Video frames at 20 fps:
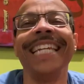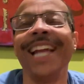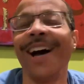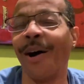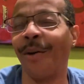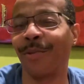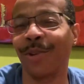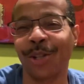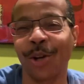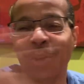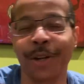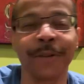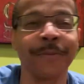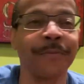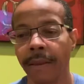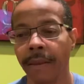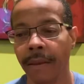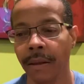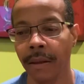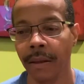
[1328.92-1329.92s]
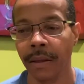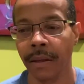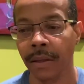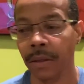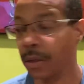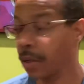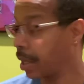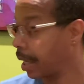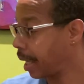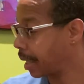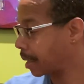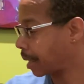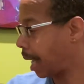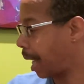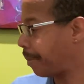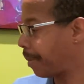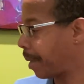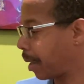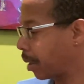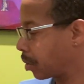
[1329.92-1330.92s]
No, I'm just joking. You guys,
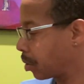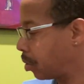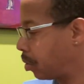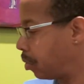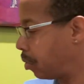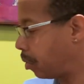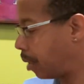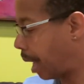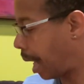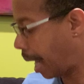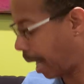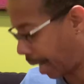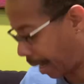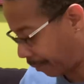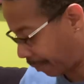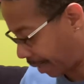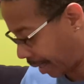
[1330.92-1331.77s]
I'm not gonna do. I am